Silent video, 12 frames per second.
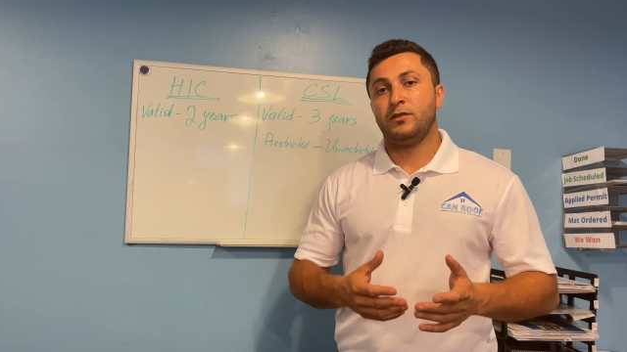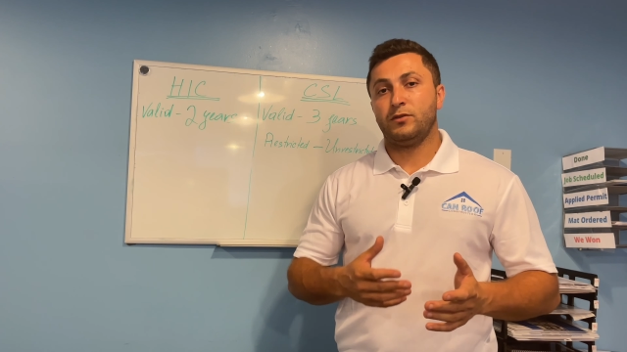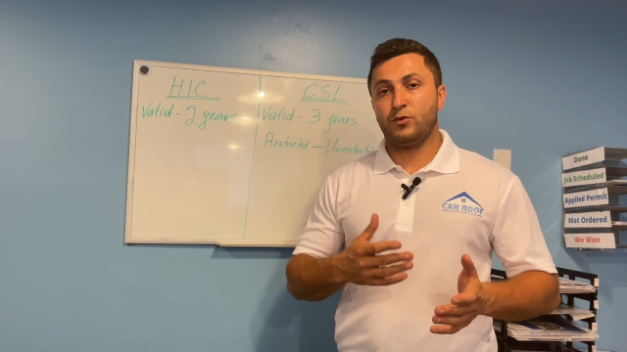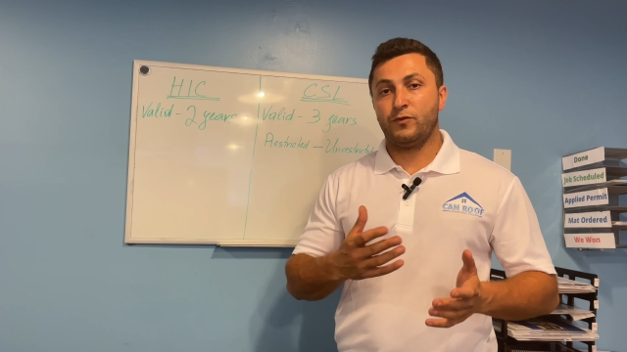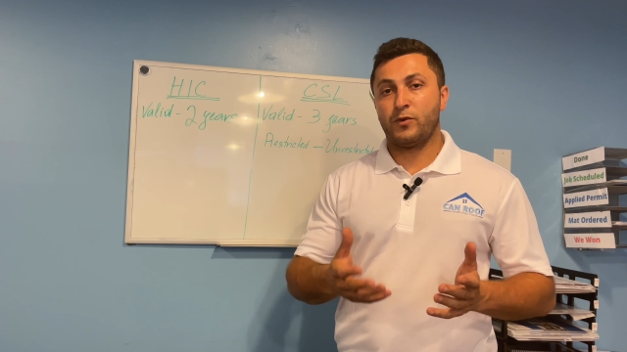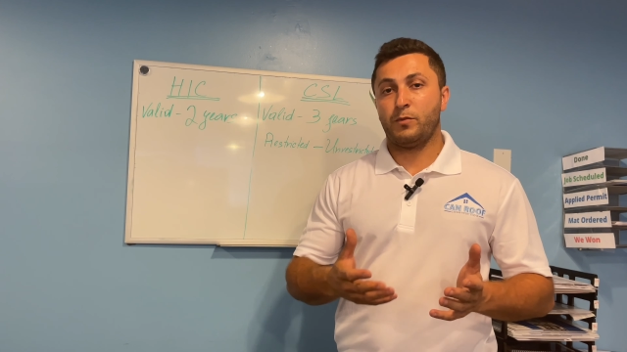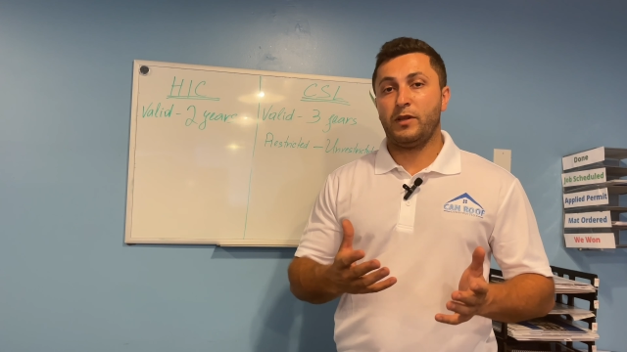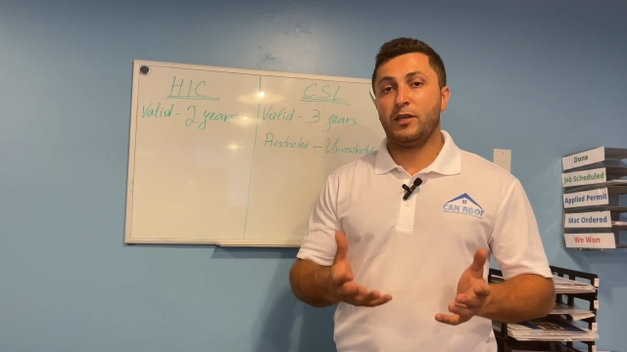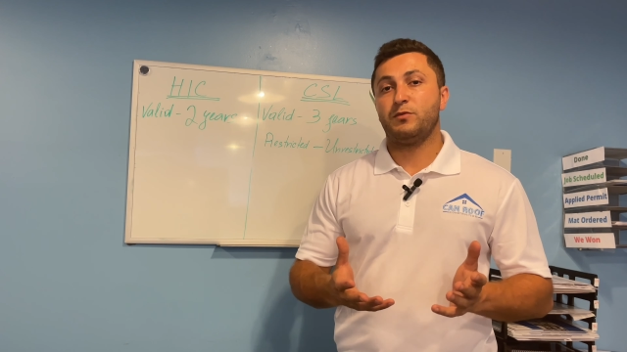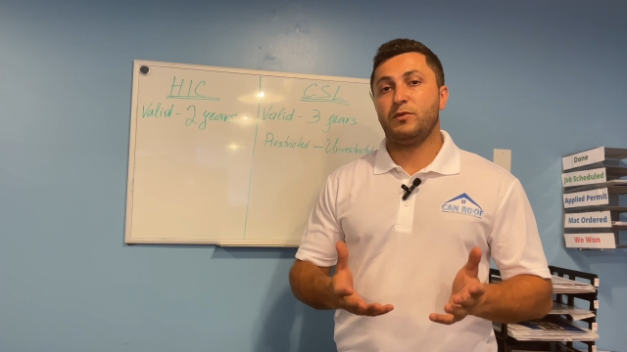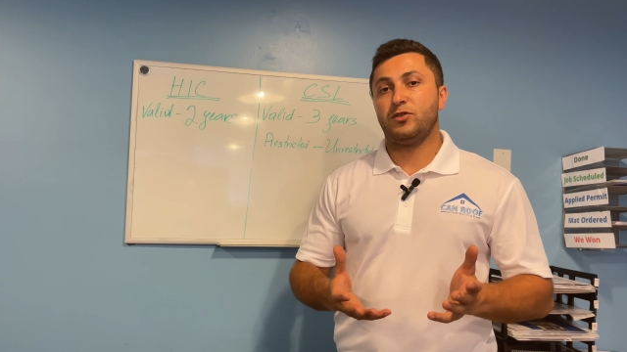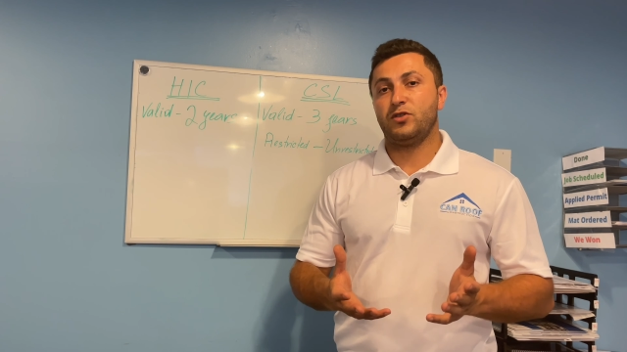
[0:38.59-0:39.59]
roof
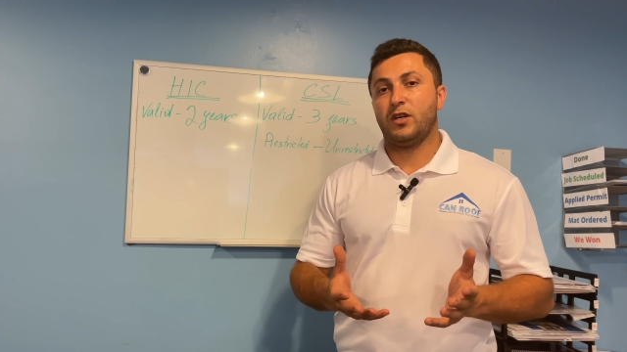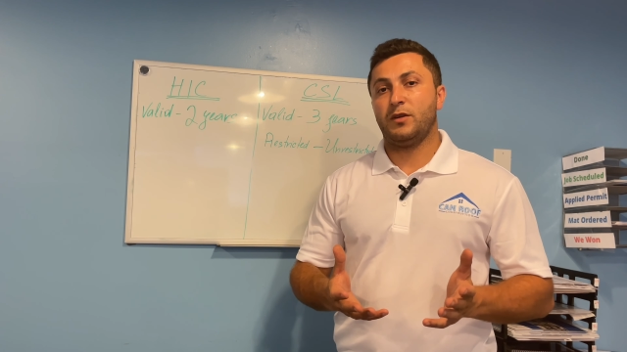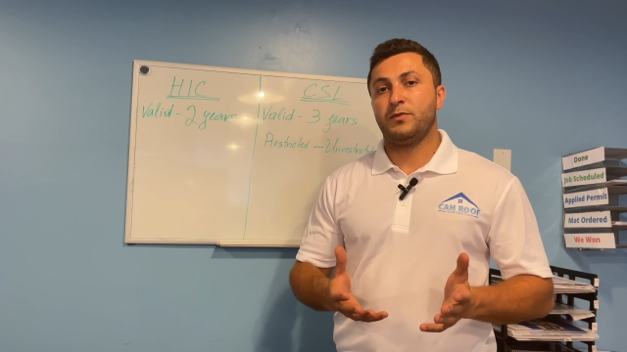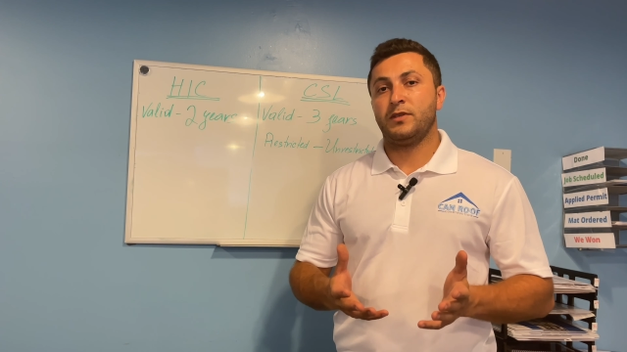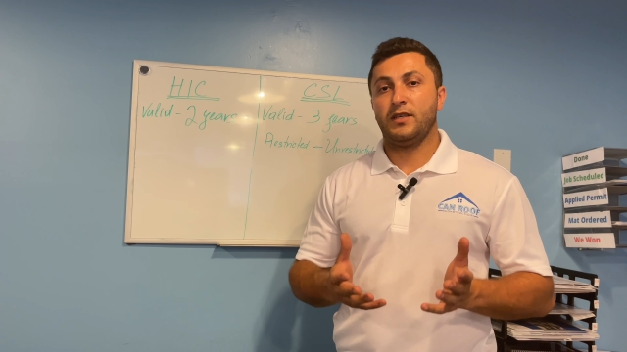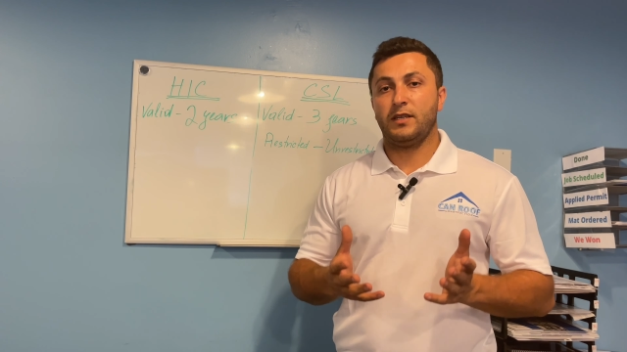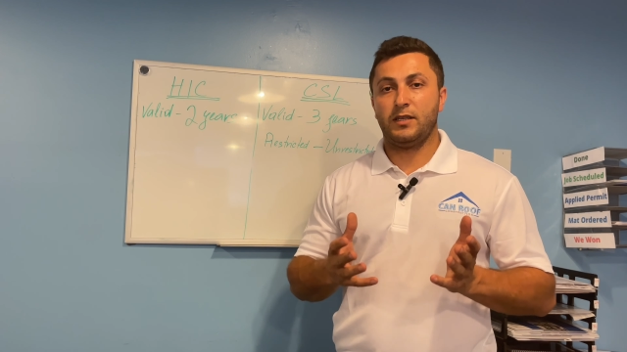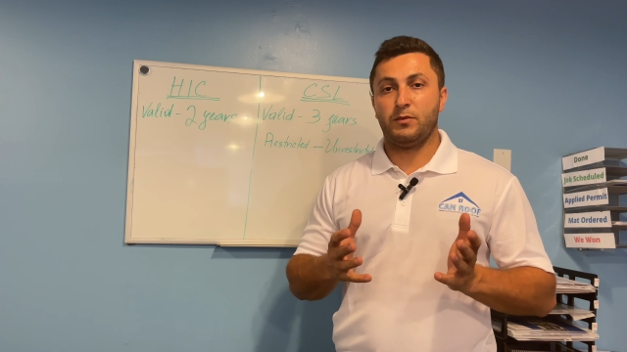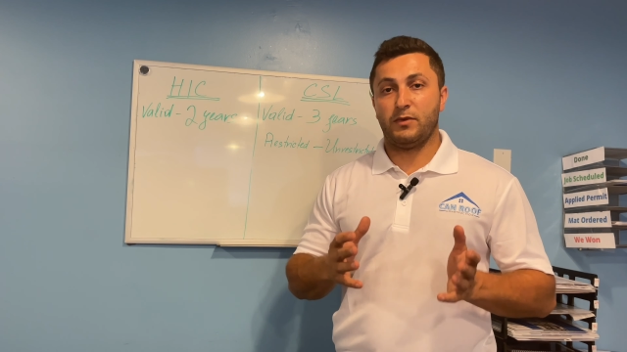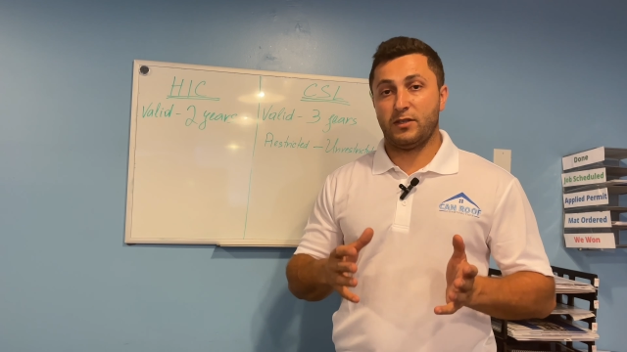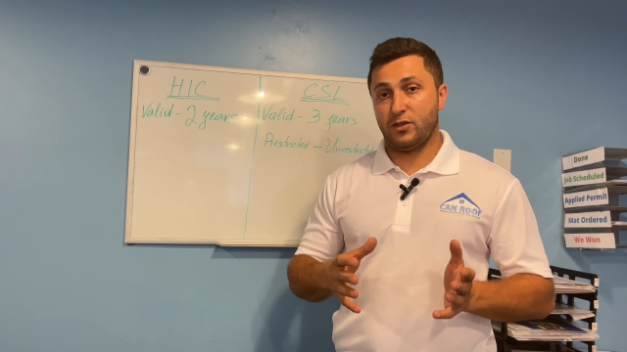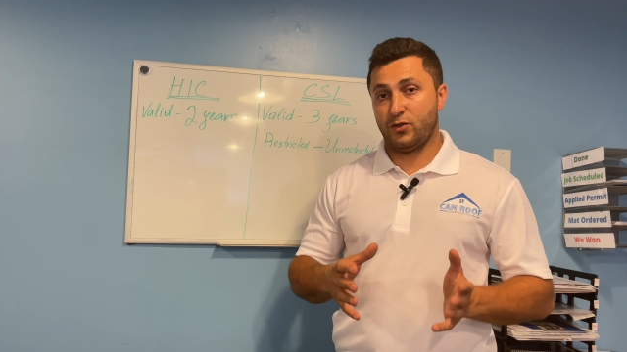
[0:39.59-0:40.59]
replacement jobs in
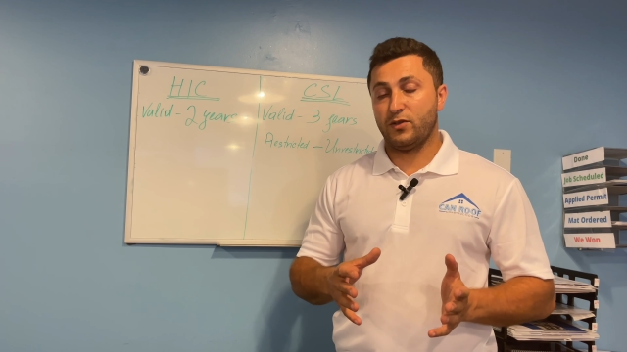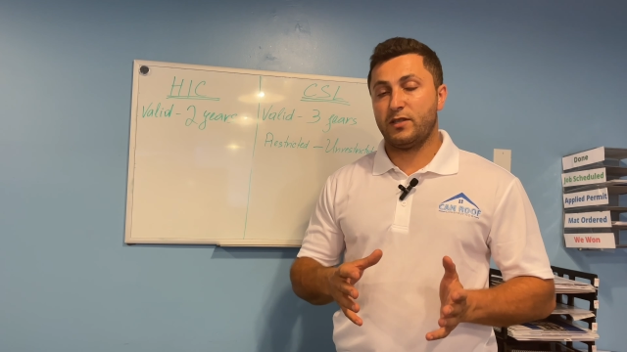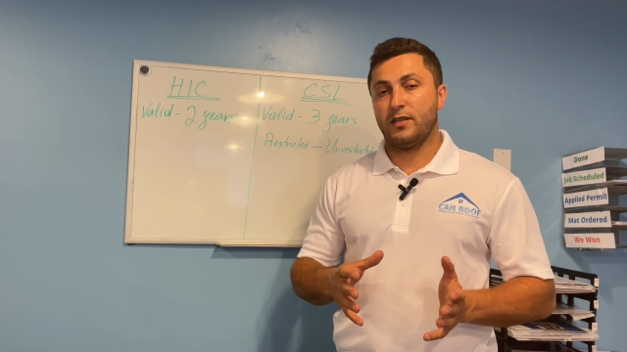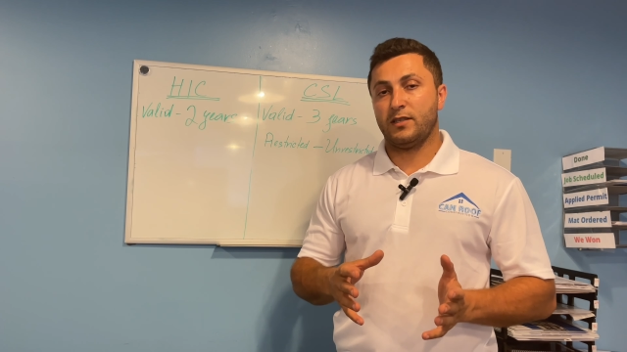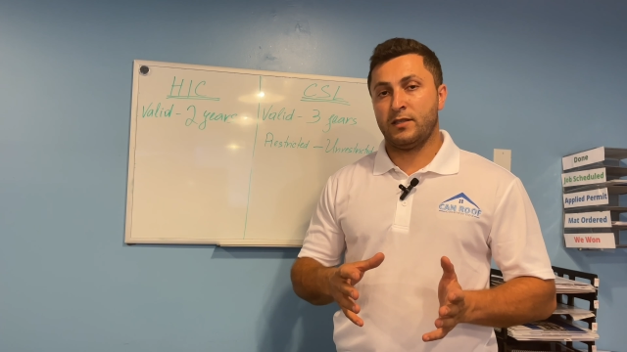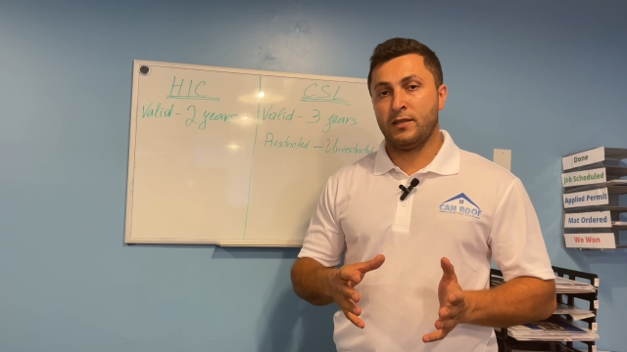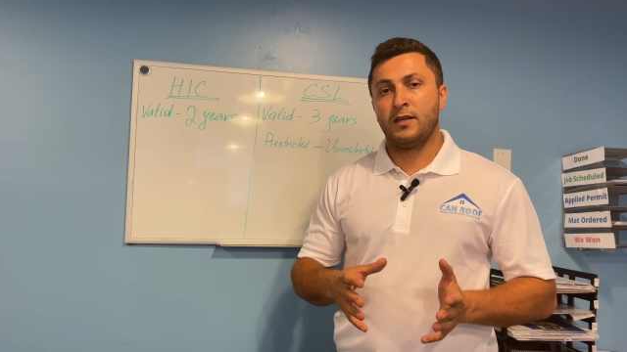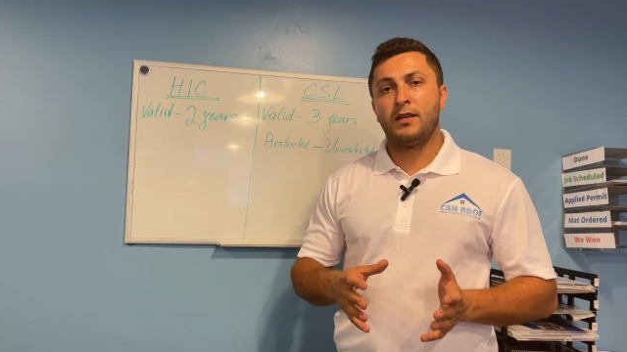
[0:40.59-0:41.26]
Massachusetts